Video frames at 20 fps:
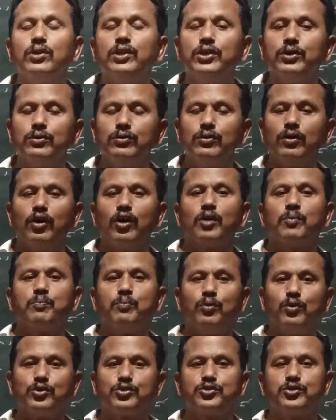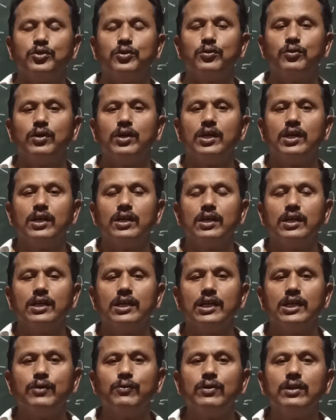you or push you,
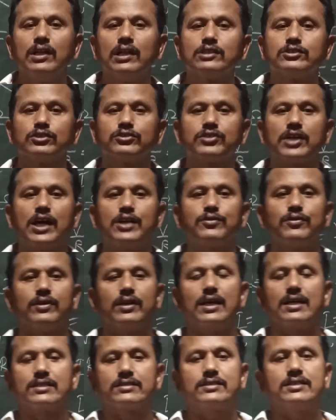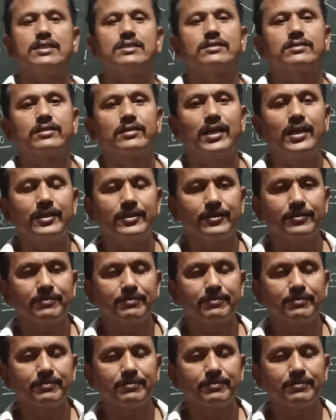you will also try to resist, right?